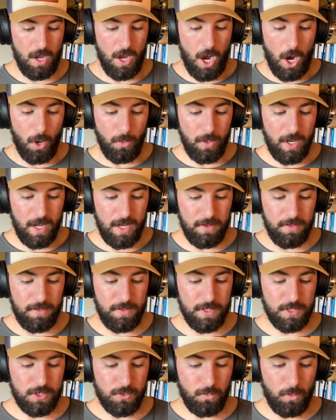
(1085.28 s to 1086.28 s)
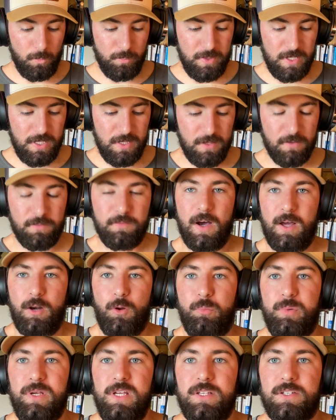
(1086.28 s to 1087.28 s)
Okay, this will be the final
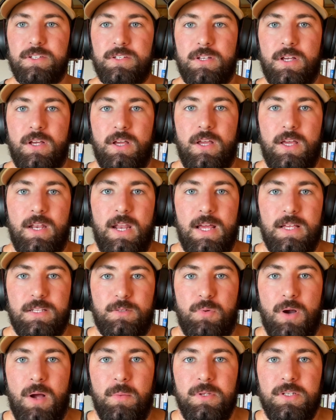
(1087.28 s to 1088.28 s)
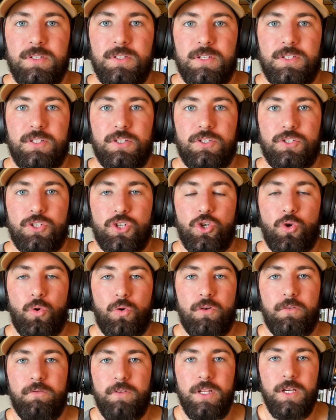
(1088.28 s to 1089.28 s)
piece. And as promised, this is a
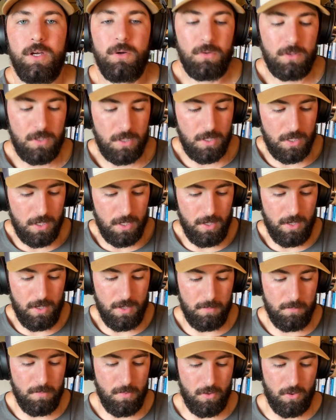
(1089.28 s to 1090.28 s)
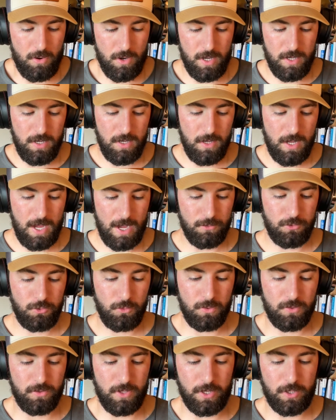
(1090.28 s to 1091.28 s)
shorter video on how
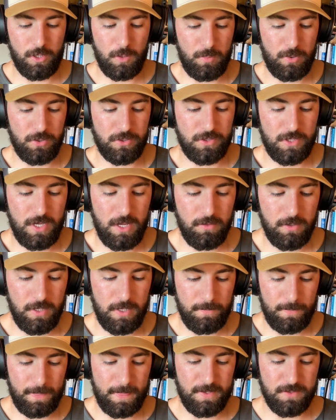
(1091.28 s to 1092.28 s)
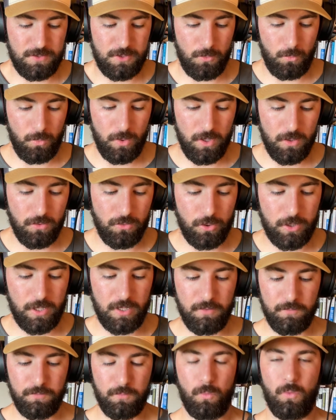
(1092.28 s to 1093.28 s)
to unlock your personality. So we're
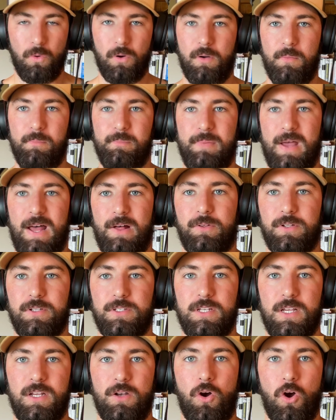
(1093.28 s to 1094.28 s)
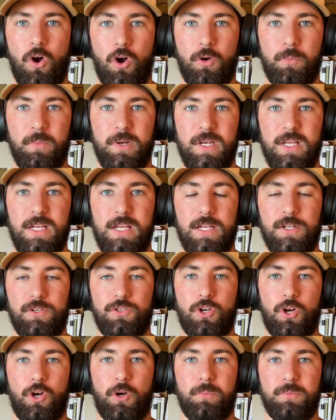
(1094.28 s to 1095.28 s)
looking for balance and harmony in
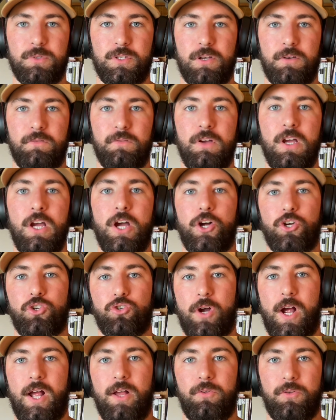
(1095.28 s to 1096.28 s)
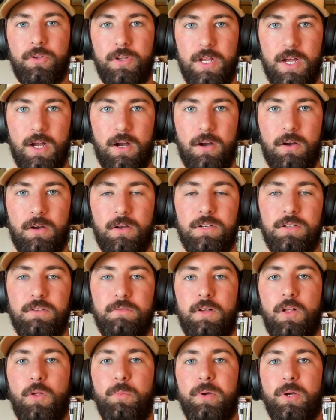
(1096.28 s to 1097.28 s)
terms of trial and error,
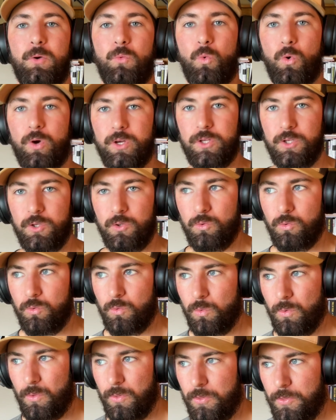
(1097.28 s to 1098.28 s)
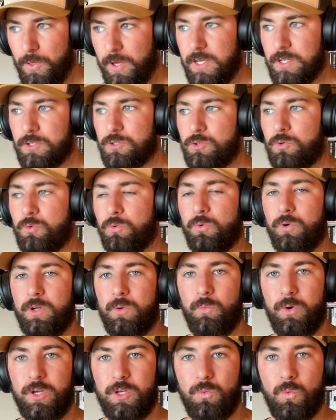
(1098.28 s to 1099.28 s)
developing what you think is cool
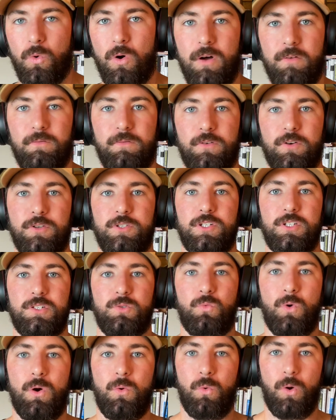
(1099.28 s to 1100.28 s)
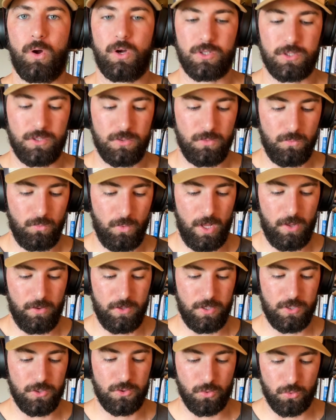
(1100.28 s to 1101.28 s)
and what you want versus what works well
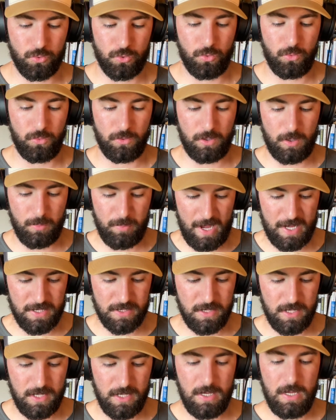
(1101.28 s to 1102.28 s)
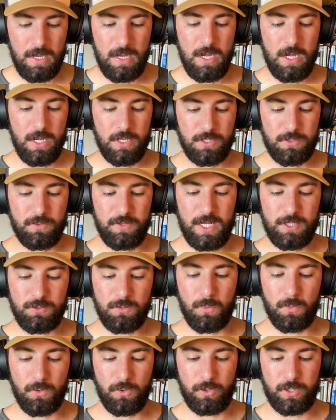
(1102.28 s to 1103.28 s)
in a social capacity. So that's
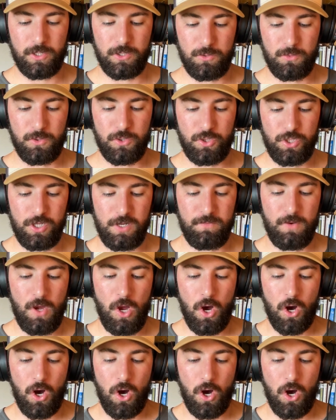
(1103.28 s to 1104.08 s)
what we're looking to achieve.